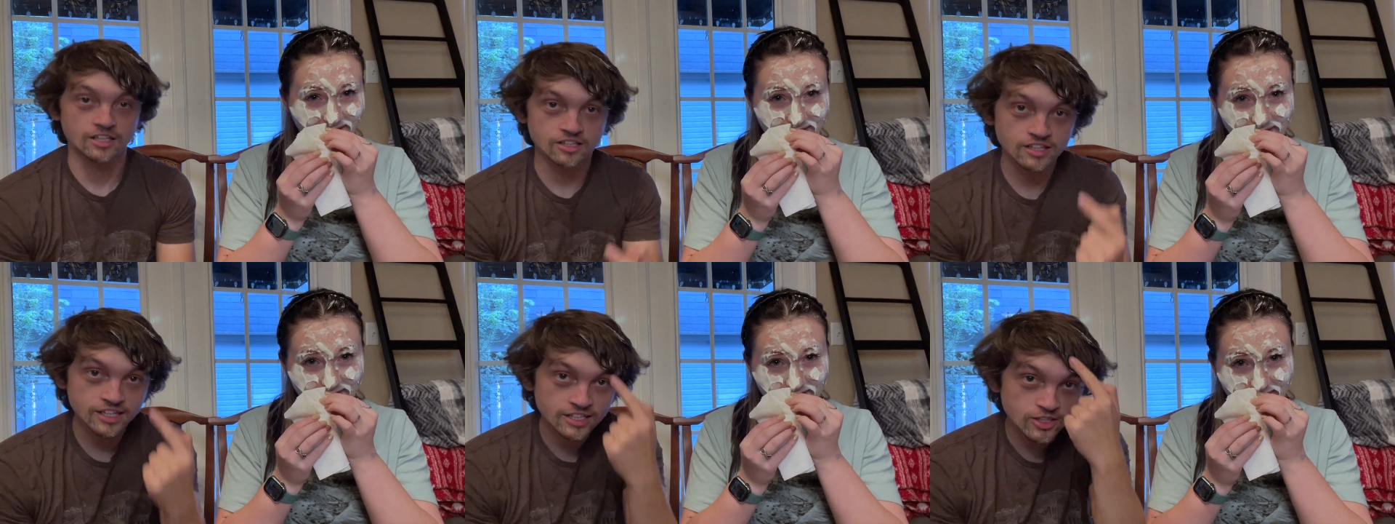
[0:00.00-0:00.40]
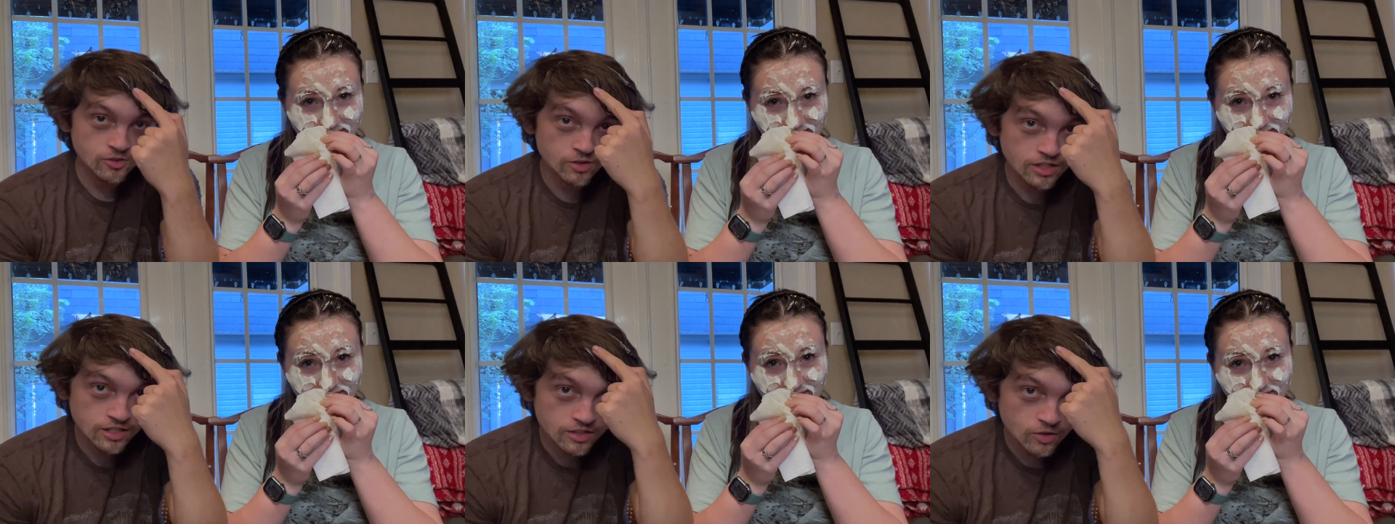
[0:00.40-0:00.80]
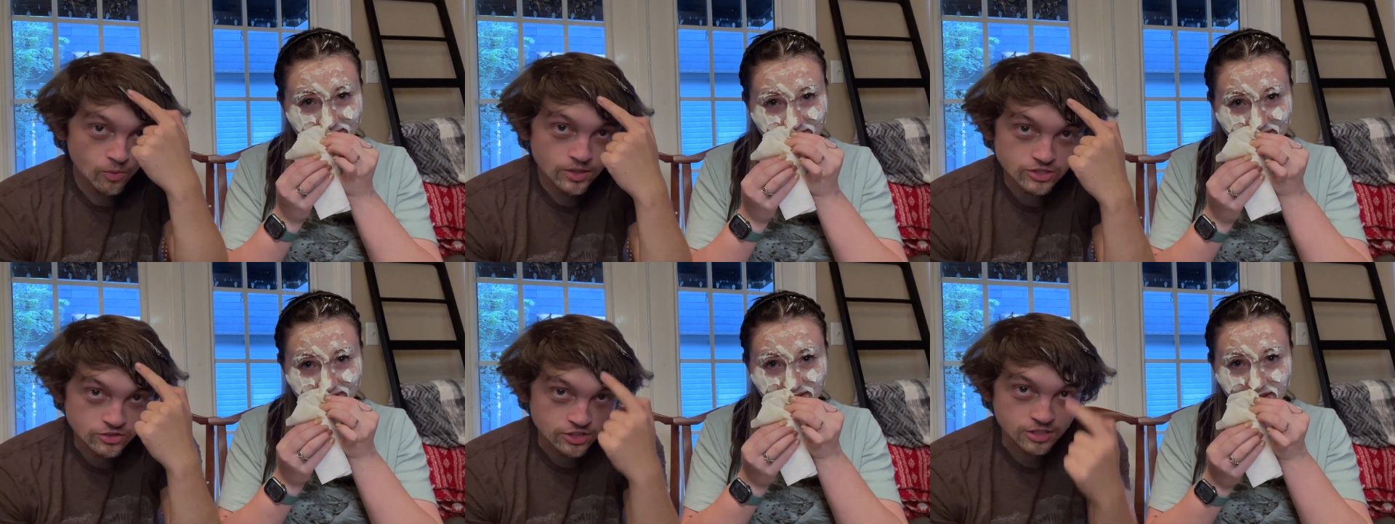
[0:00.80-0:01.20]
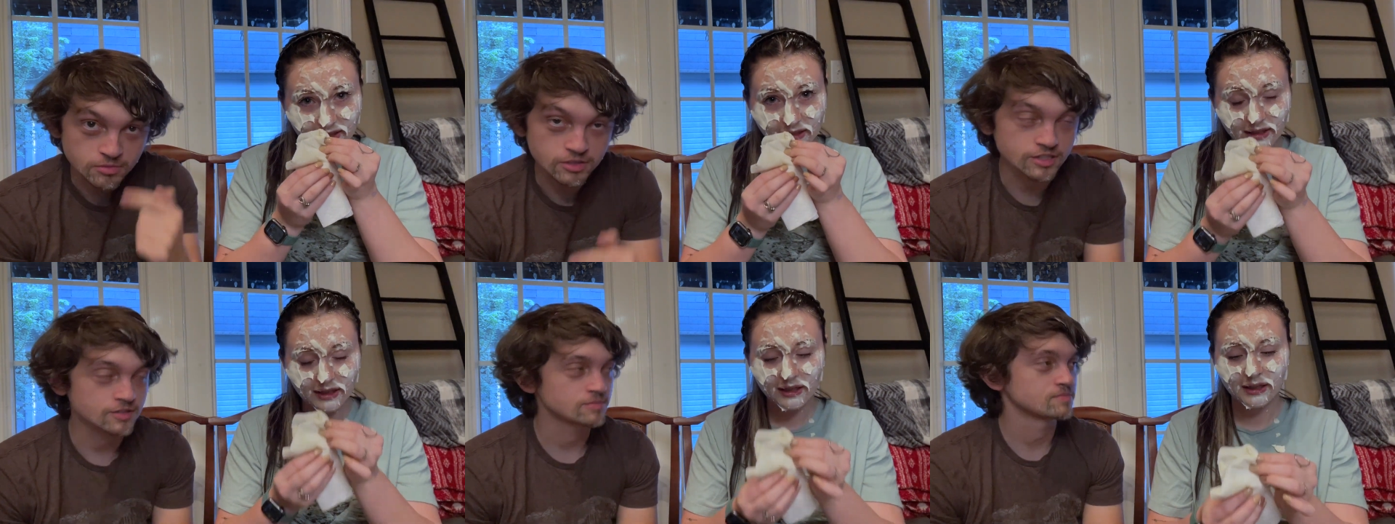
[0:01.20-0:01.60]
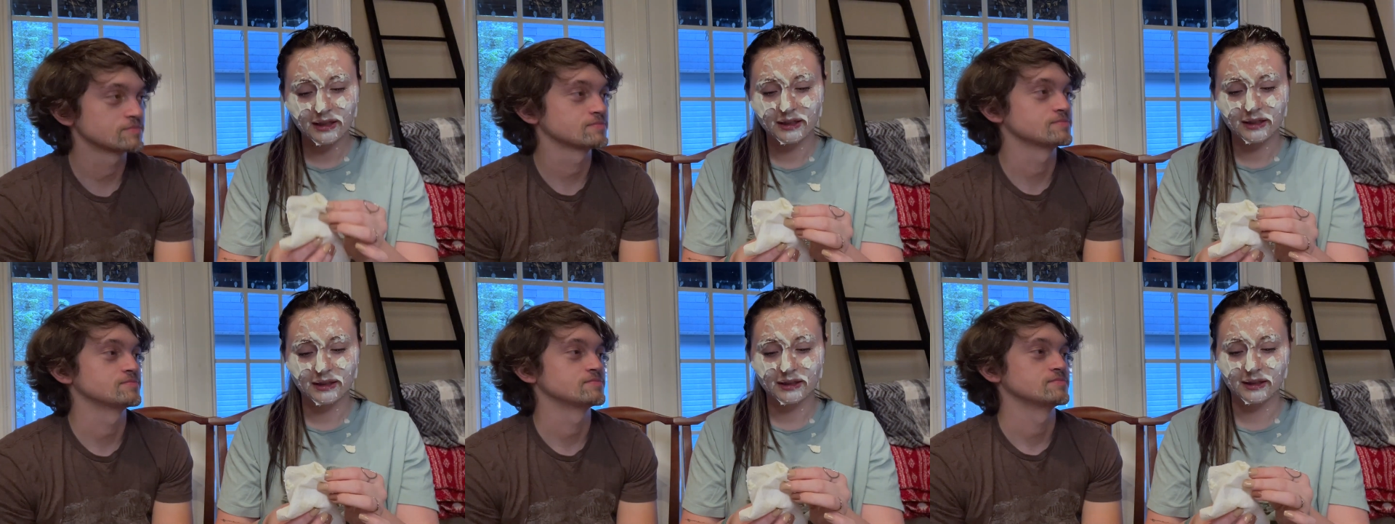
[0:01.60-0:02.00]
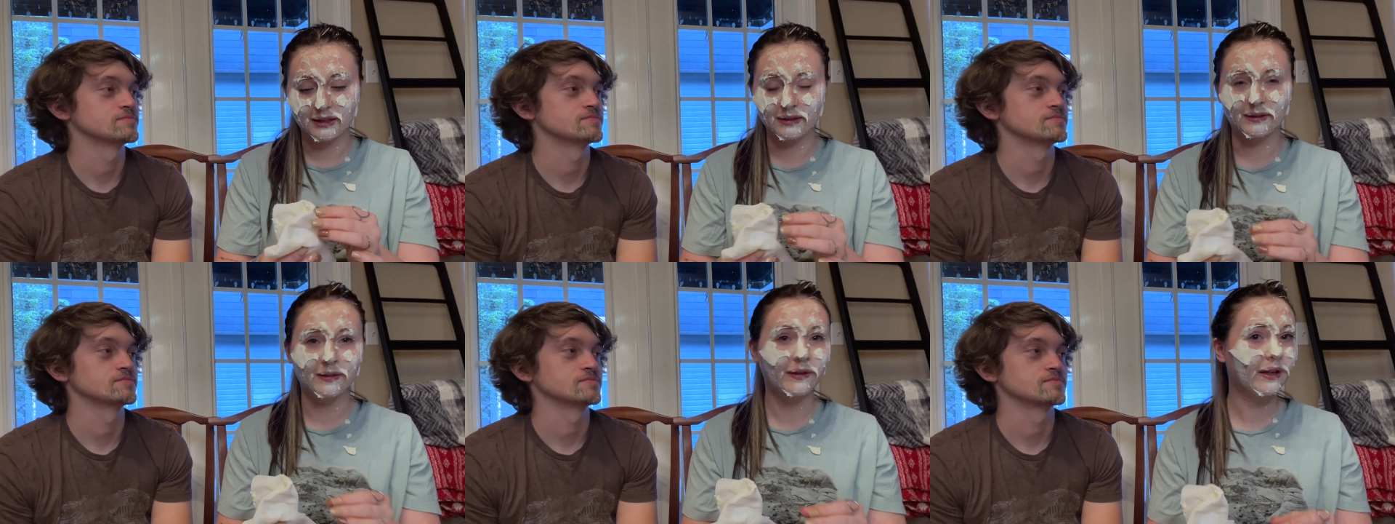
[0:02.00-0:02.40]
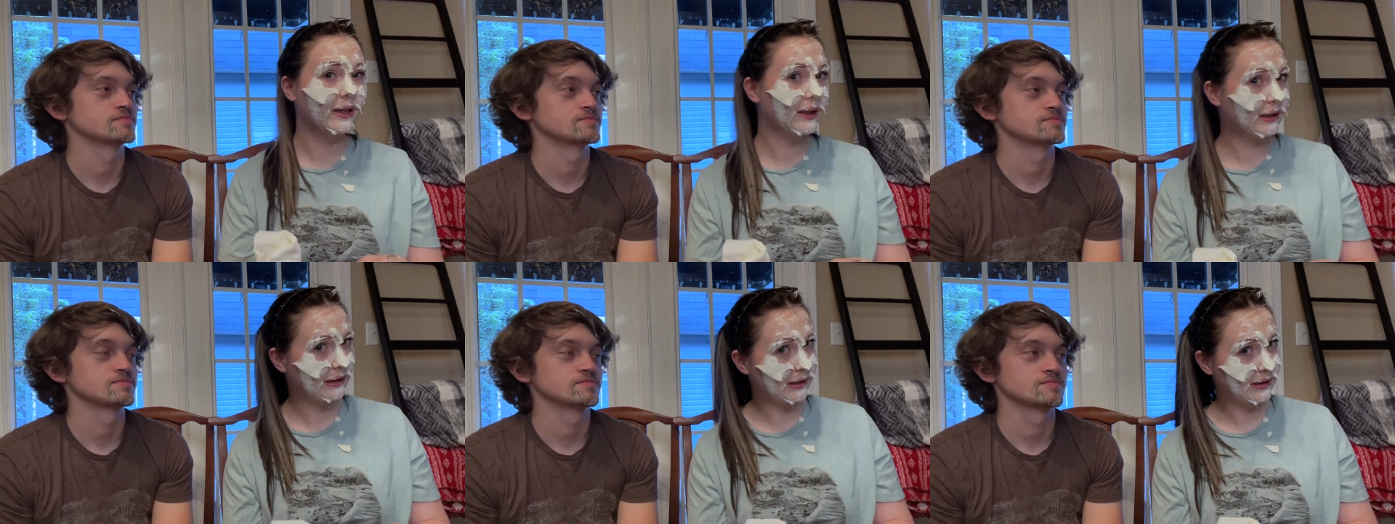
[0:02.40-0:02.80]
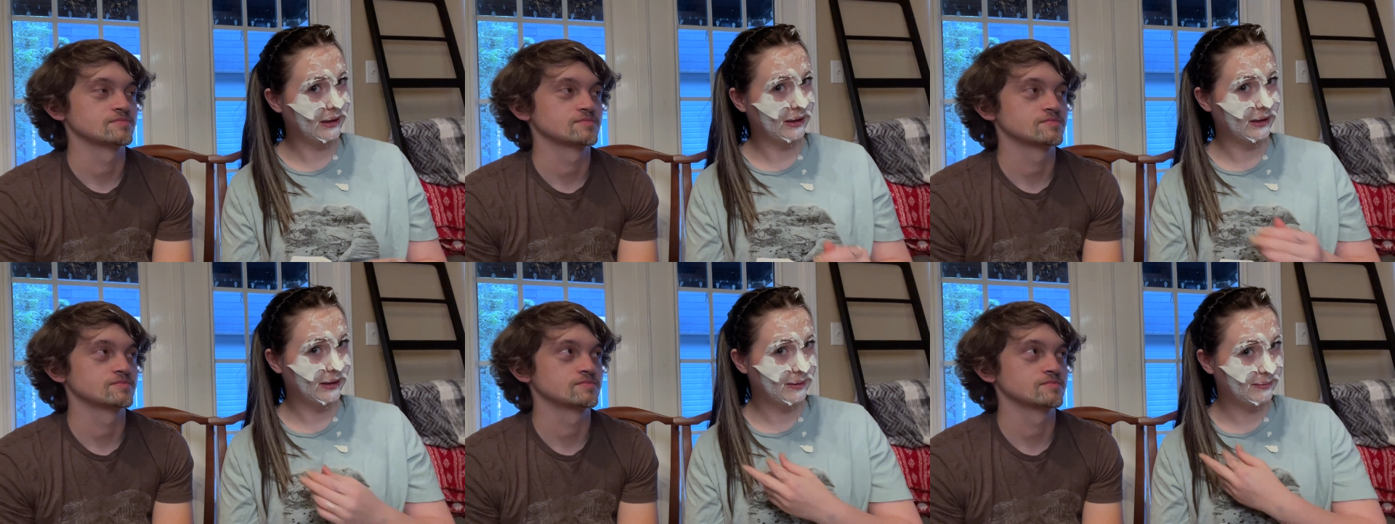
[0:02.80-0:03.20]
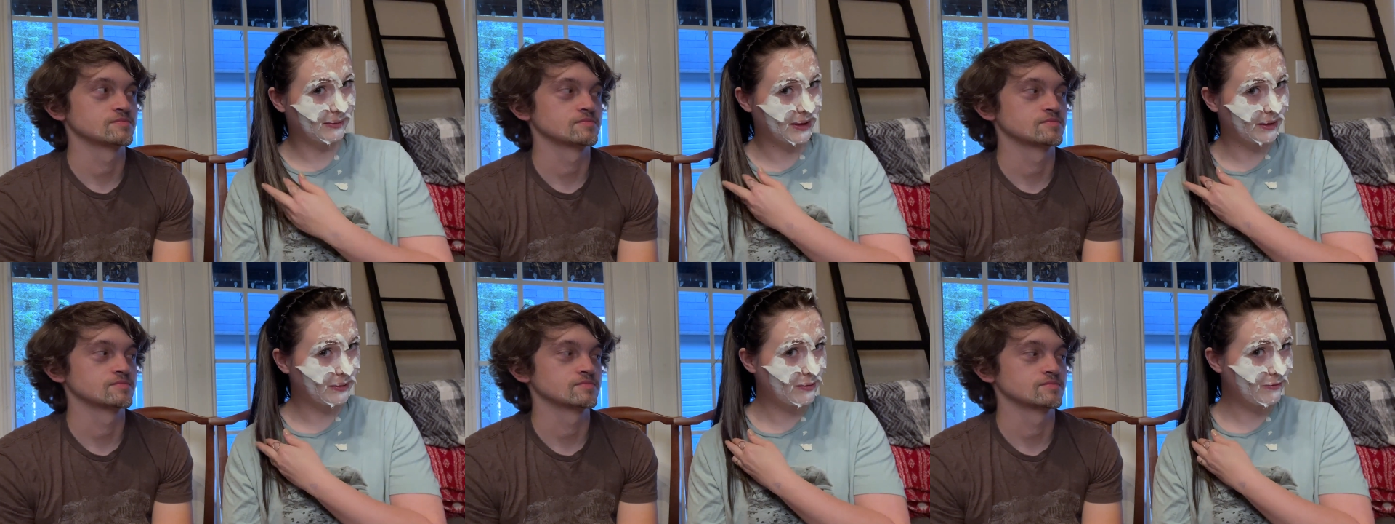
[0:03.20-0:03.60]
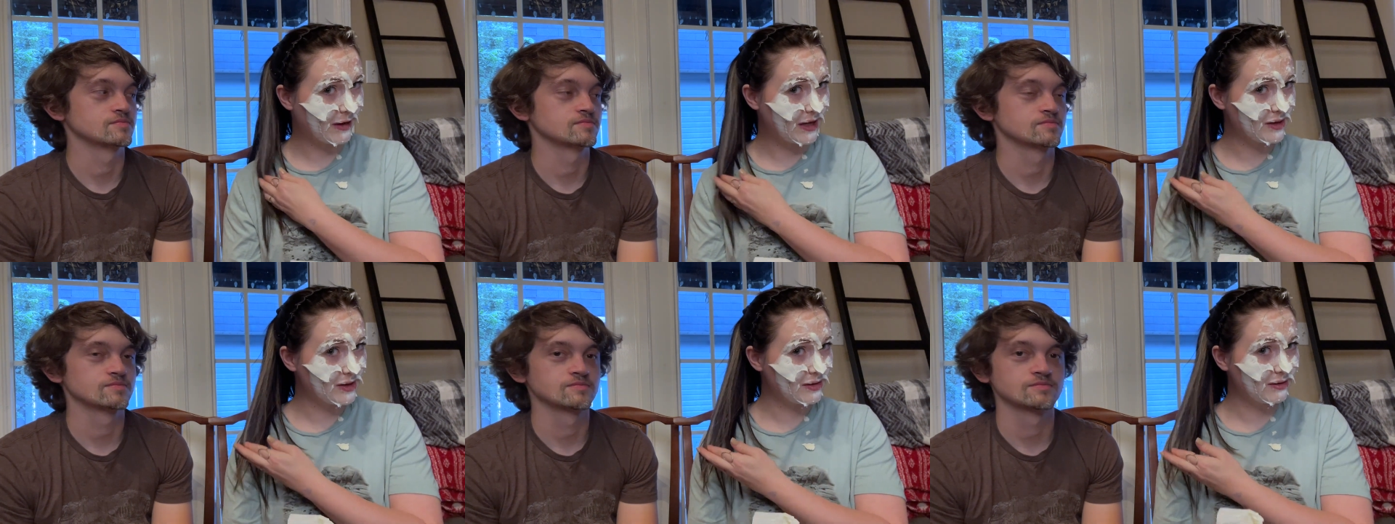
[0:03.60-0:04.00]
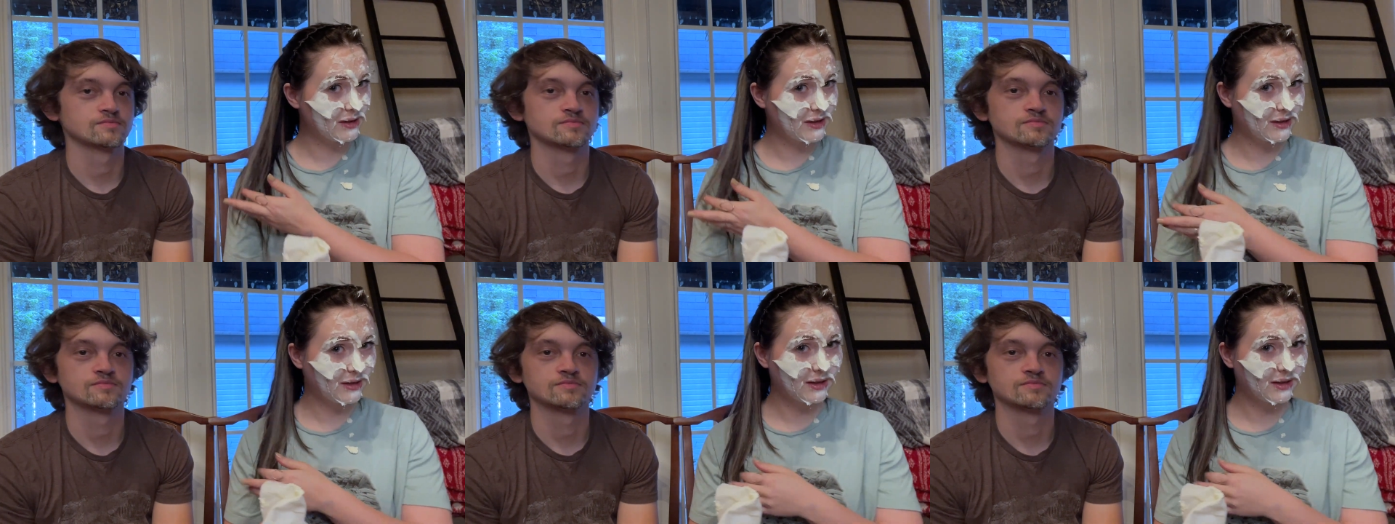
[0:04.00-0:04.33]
Speaker 1: look like you. I got a little white streak in my
Speaker 2: hair. Oh, my little white streak.